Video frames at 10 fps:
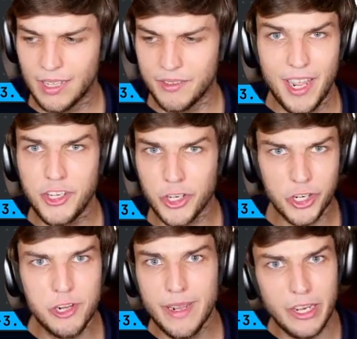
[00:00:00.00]
Nature
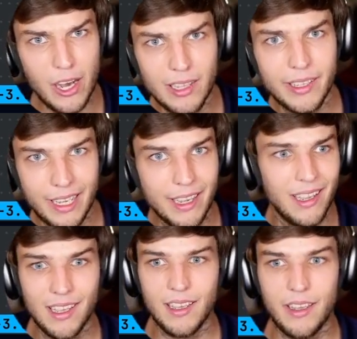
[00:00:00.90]
could be calling,
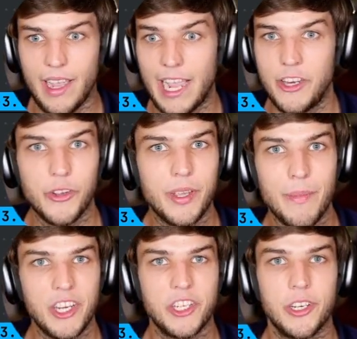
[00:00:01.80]
and you can
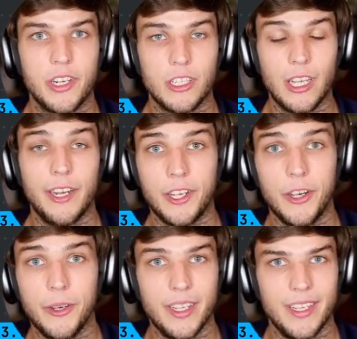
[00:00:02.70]
make sure Claude
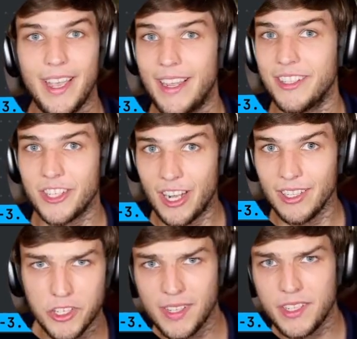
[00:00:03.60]
Code ain't
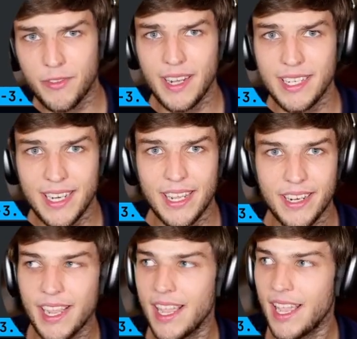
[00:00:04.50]
stalling. That's fine and
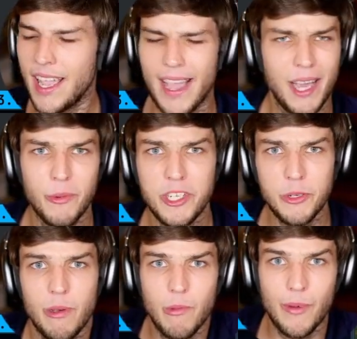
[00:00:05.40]
dandy. How do we do
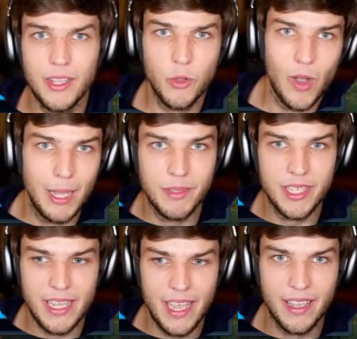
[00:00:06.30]
it when we're at the
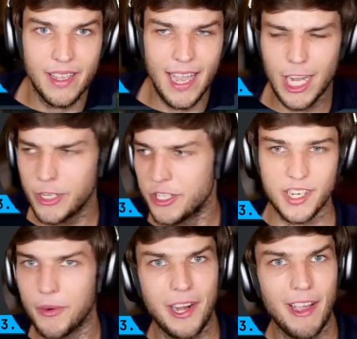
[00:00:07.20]
YMCA? How do you do it
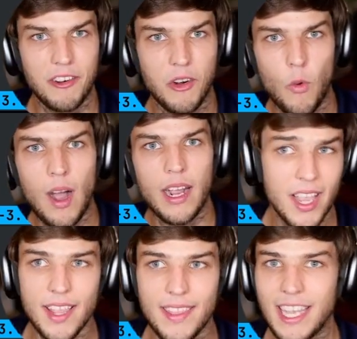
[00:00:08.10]
when you're out on a walk?
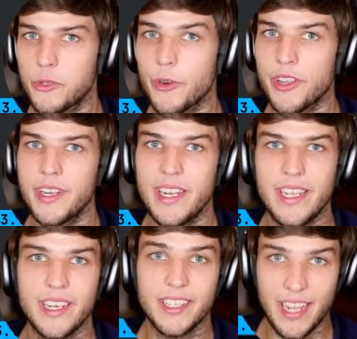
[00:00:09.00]
That's where you
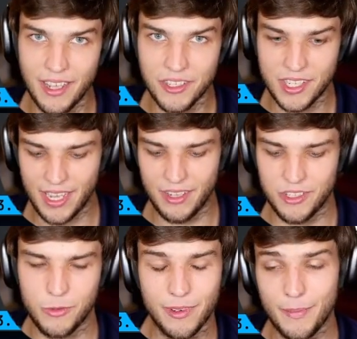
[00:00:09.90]
need Tailscale.
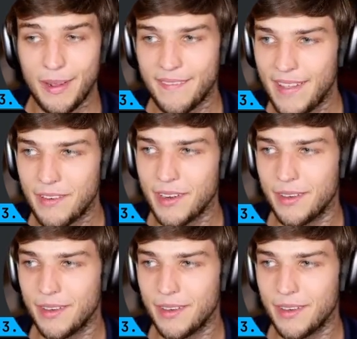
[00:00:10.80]
It's one of my favorite,